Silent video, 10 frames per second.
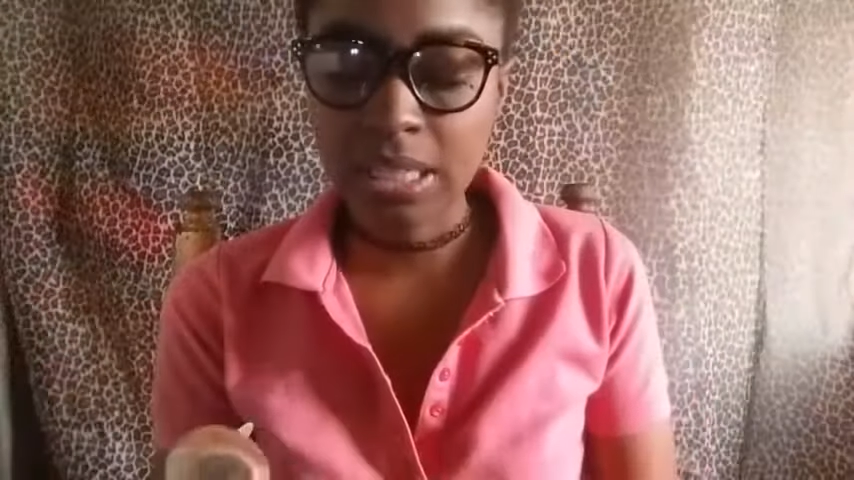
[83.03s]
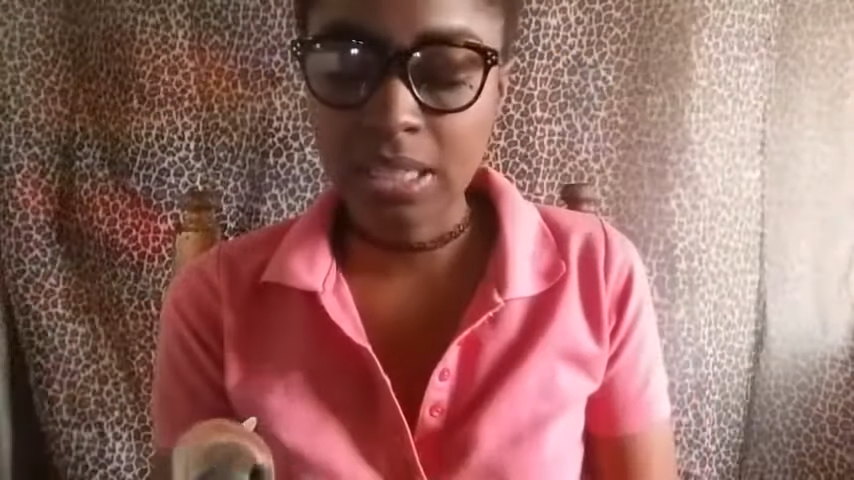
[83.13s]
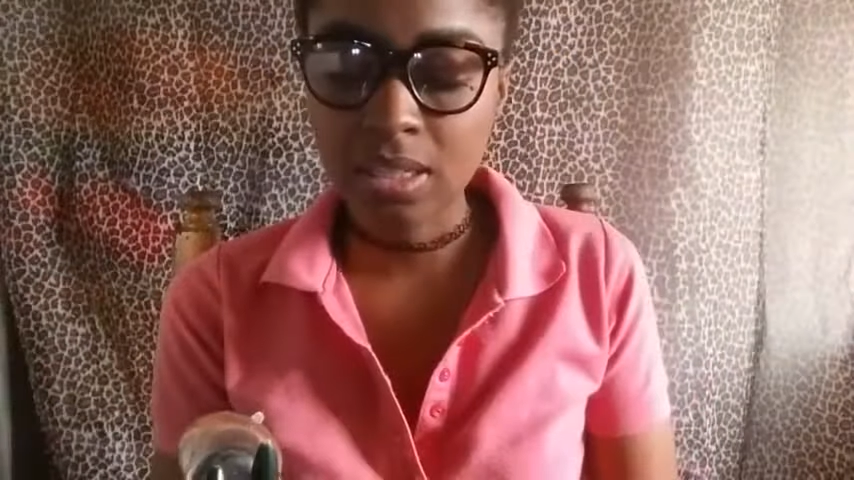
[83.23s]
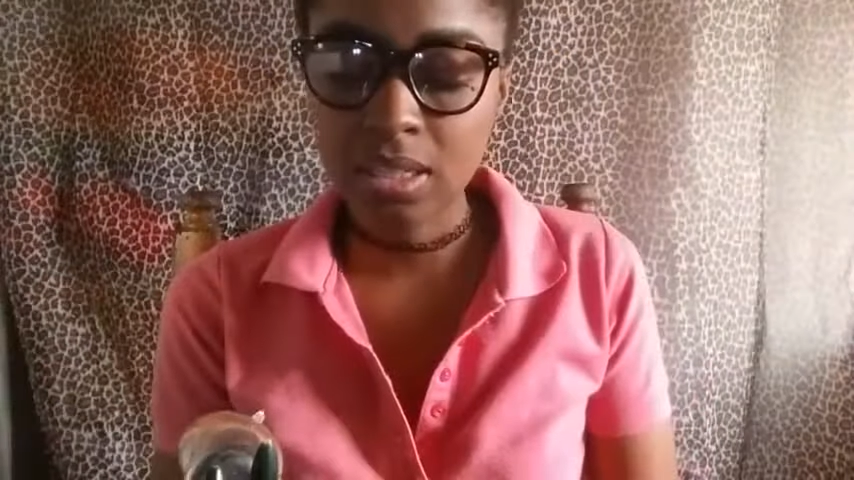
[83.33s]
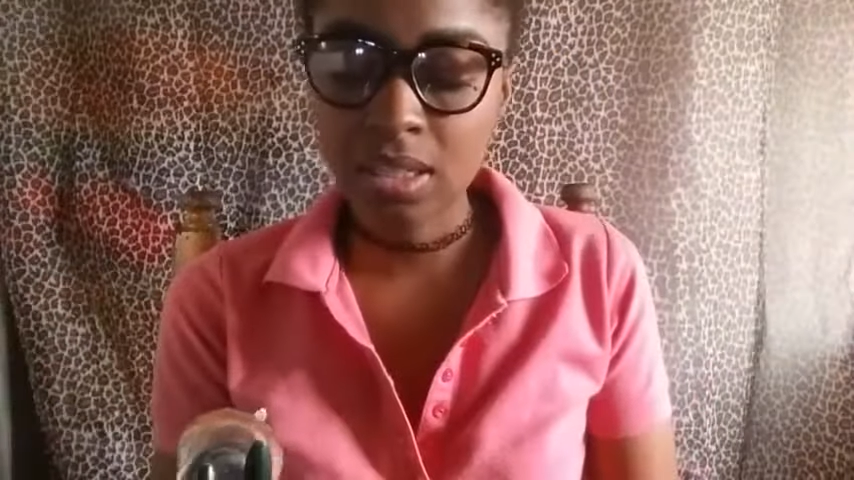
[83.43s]

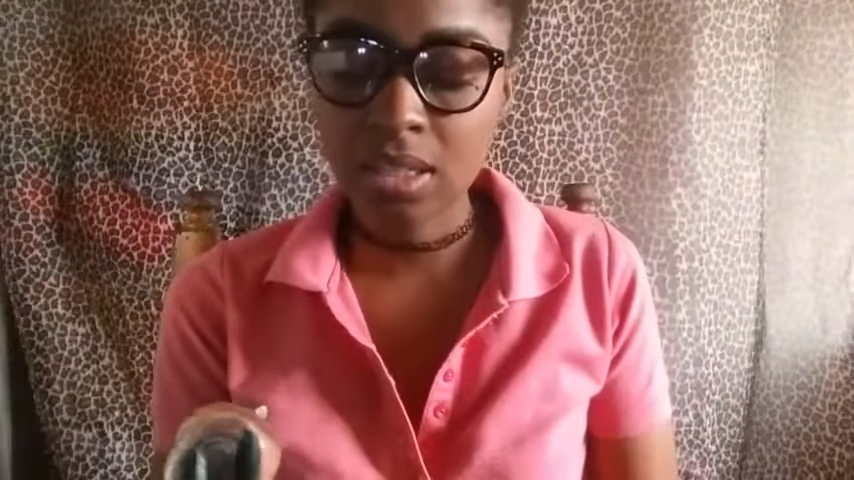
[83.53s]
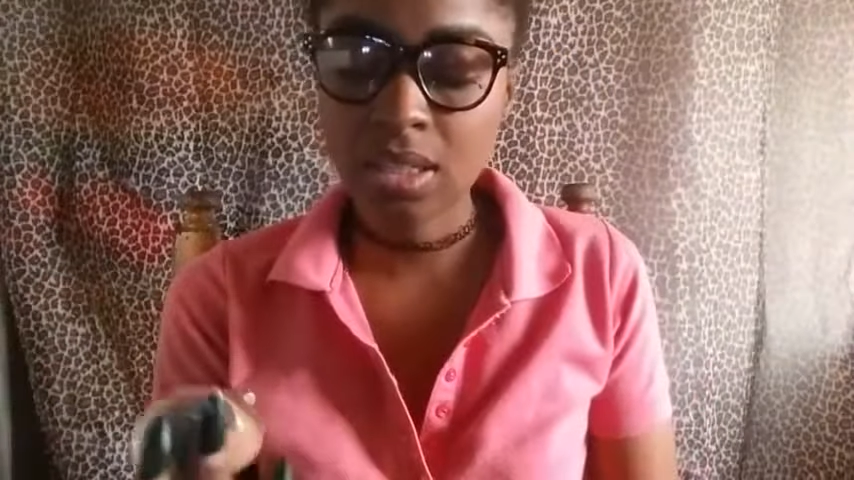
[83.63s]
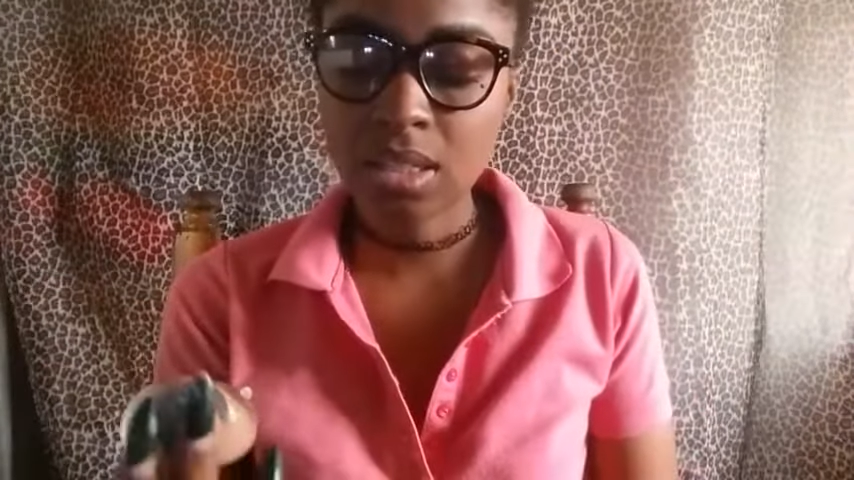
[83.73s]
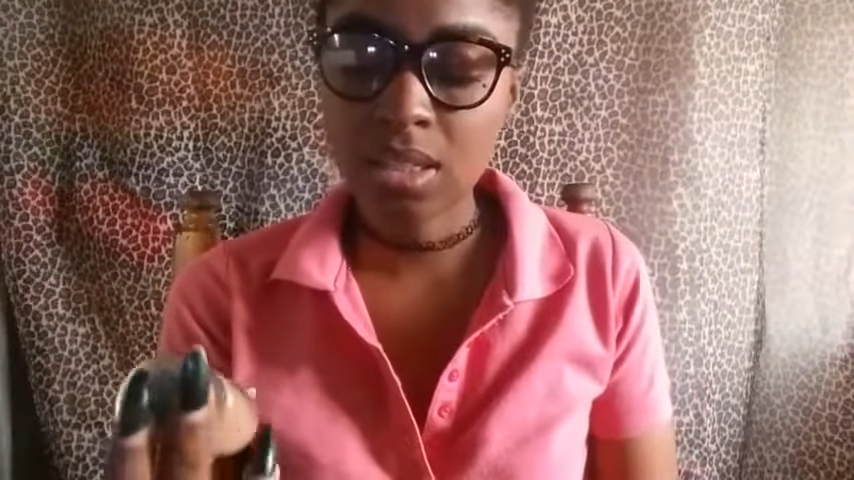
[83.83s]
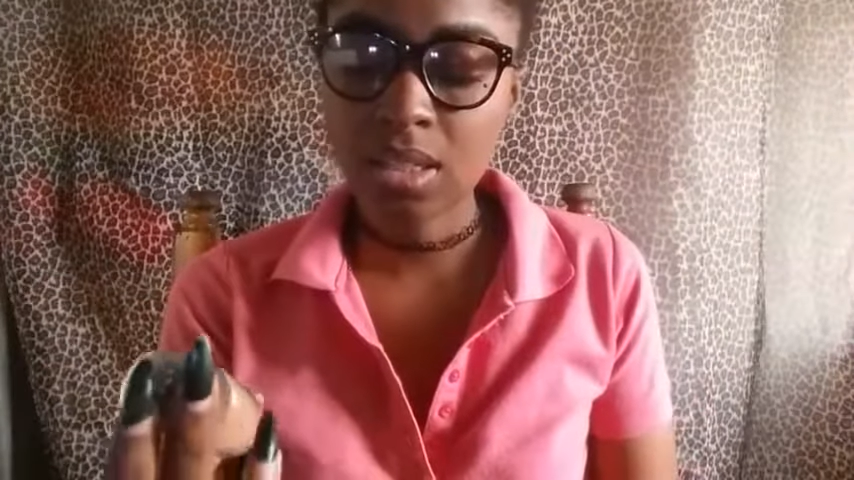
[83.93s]

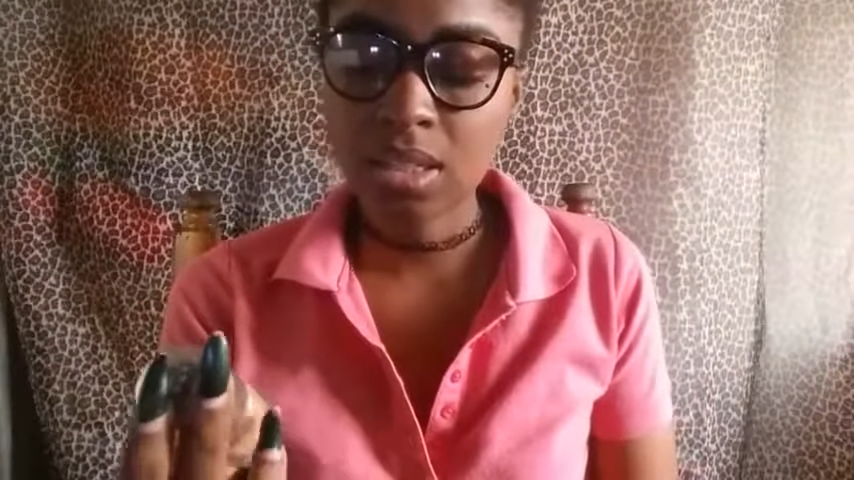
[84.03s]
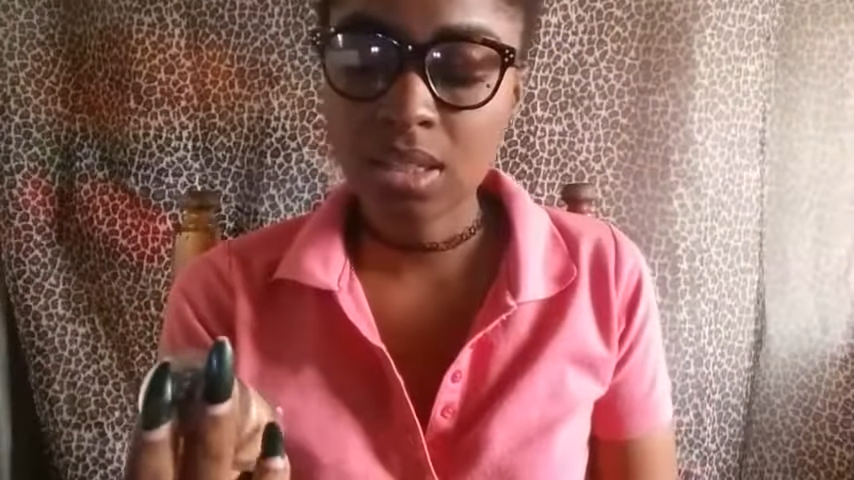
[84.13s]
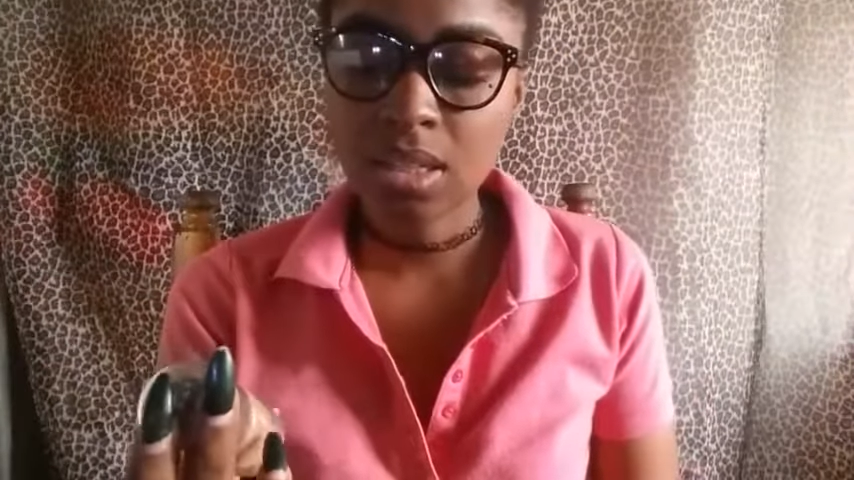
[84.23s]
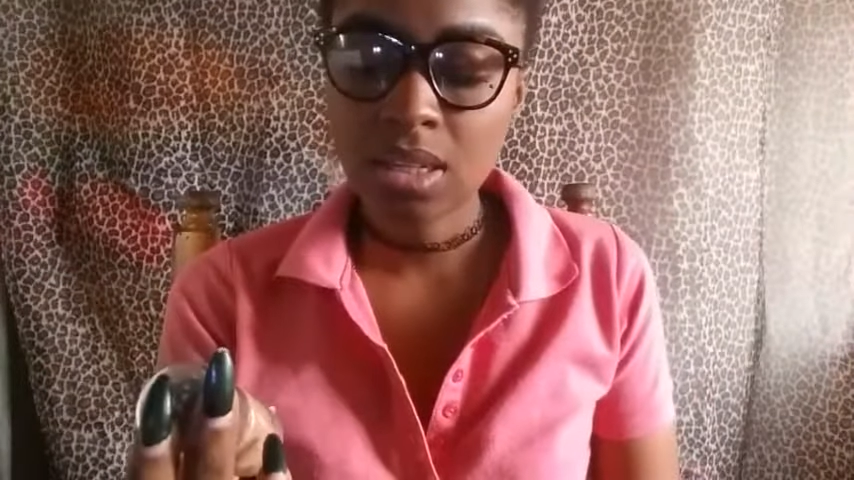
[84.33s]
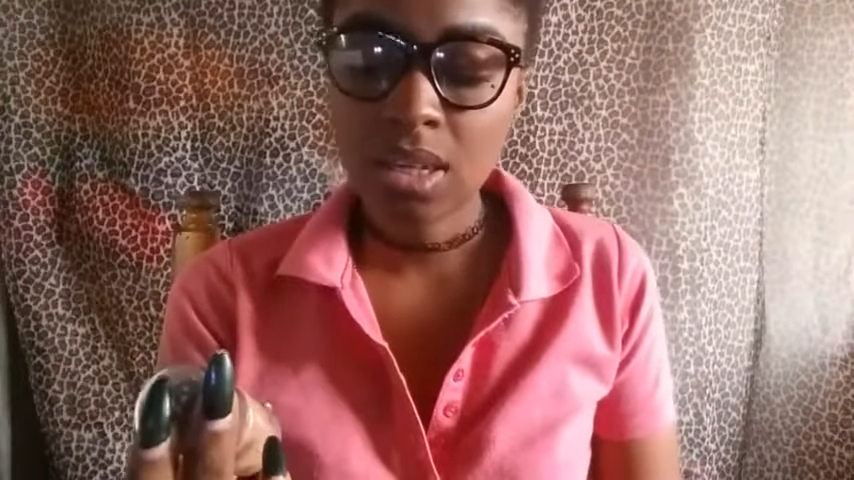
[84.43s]
is
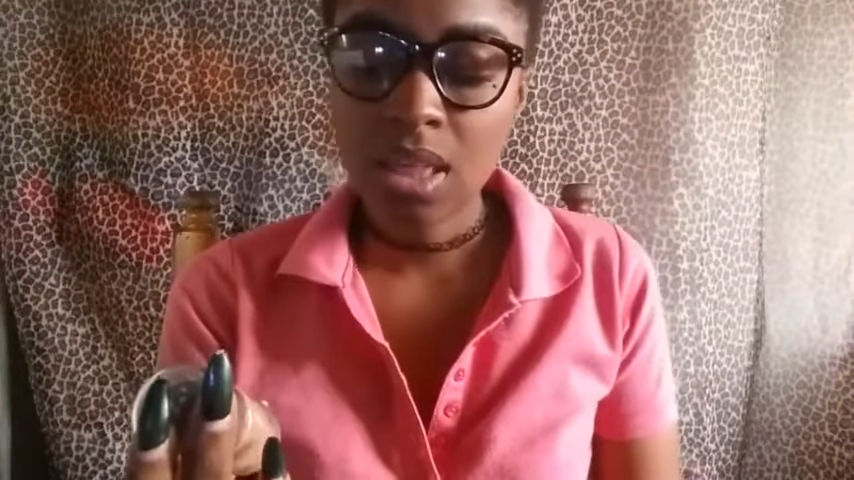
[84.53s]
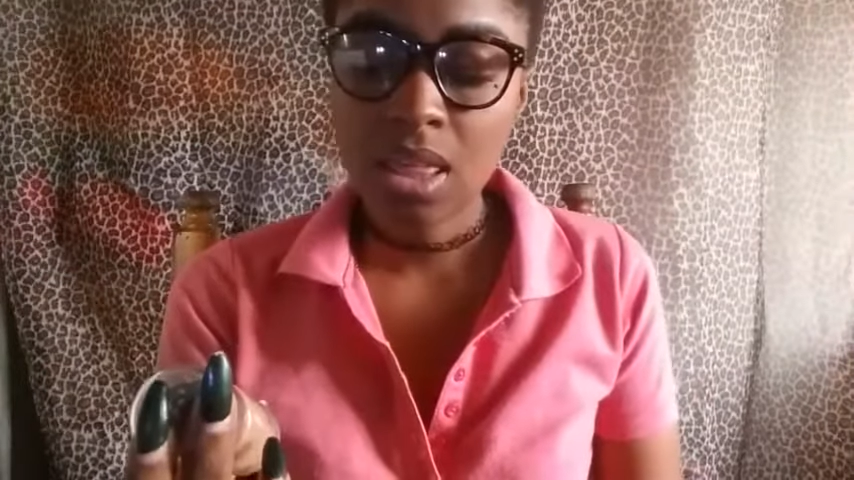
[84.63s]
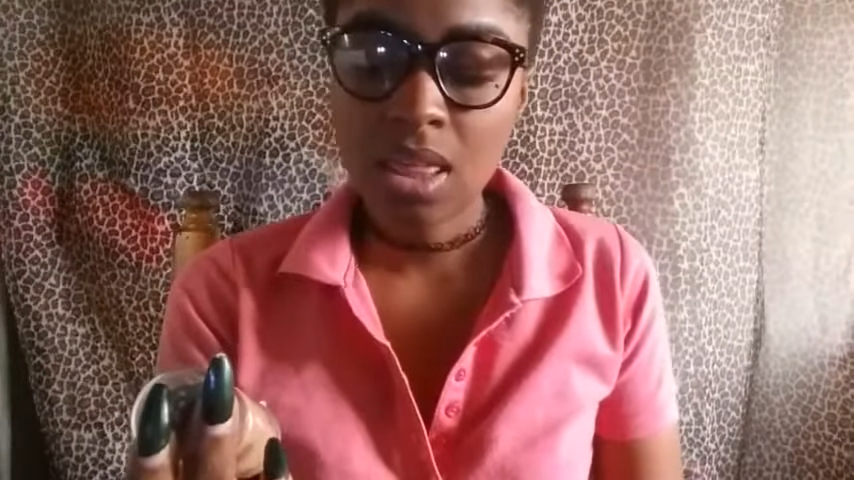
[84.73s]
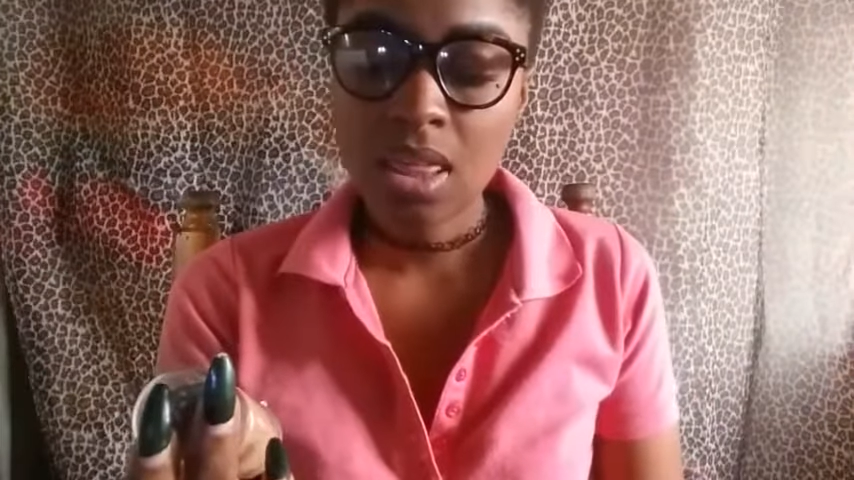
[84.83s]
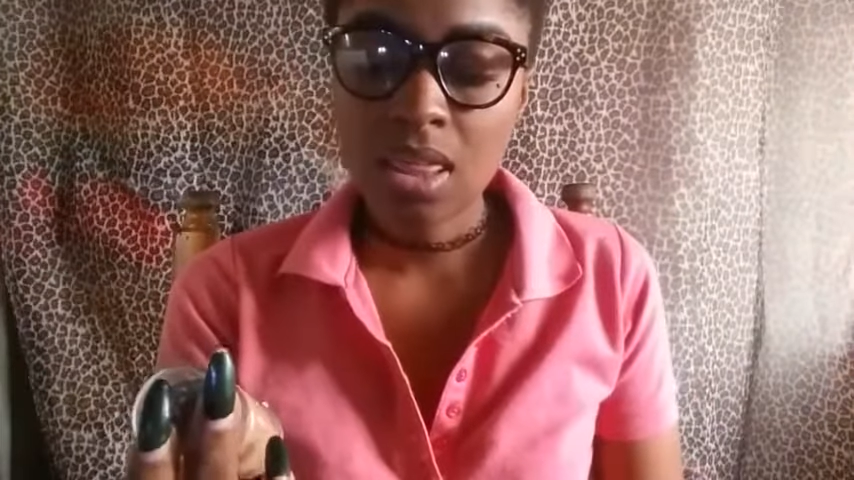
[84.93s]

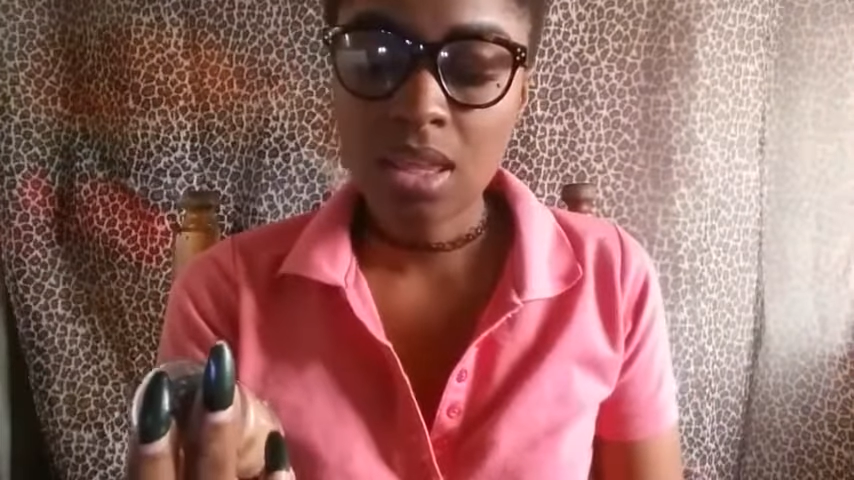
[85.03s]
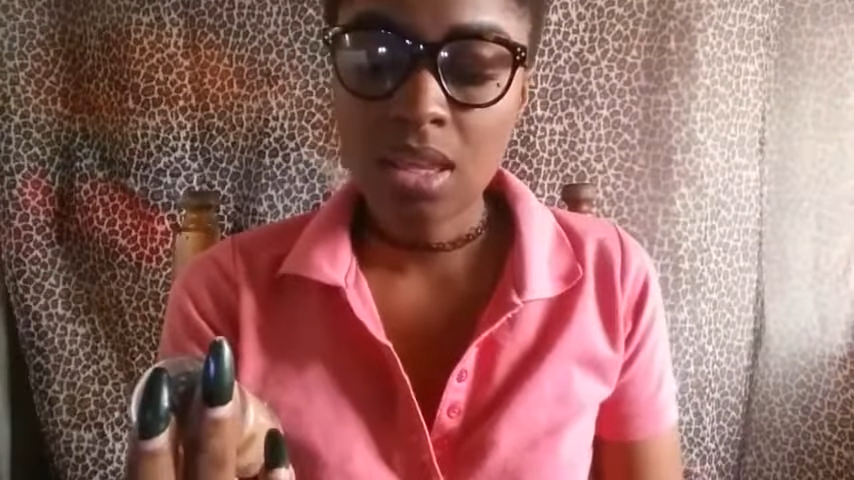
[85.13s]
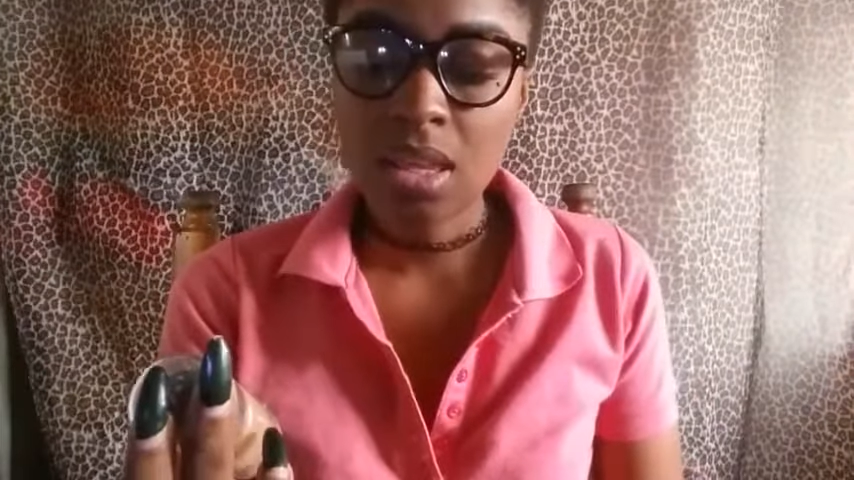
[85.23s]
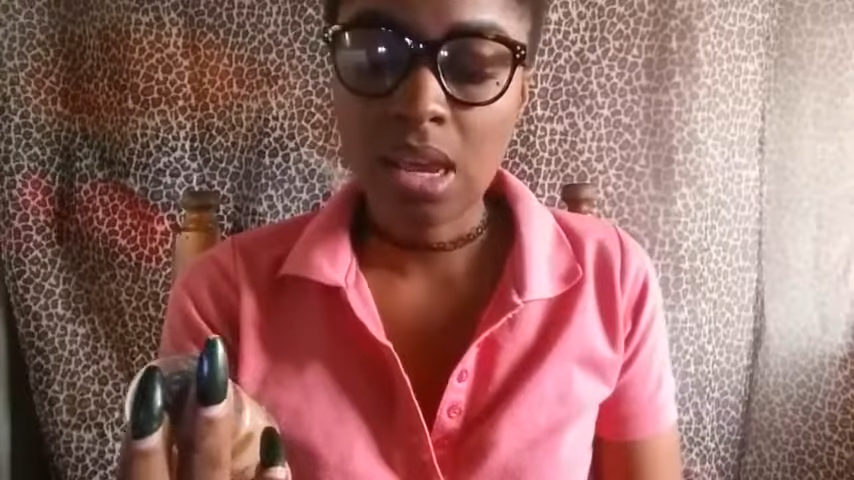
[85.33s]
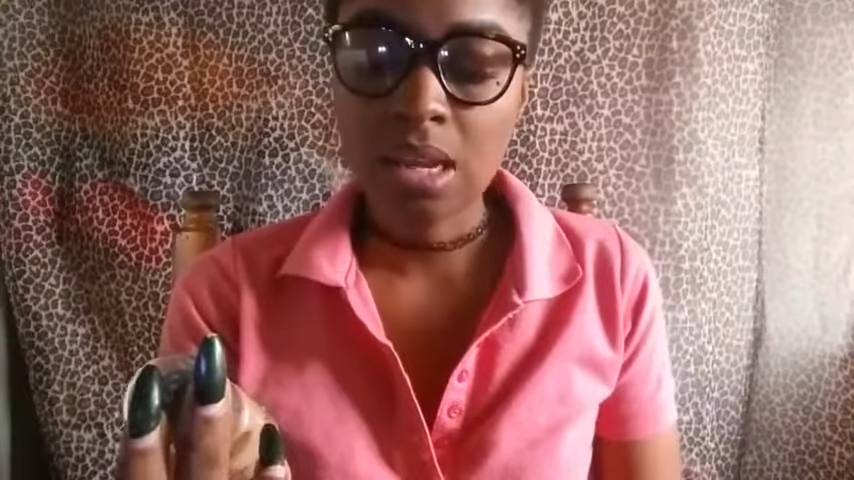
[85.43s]
the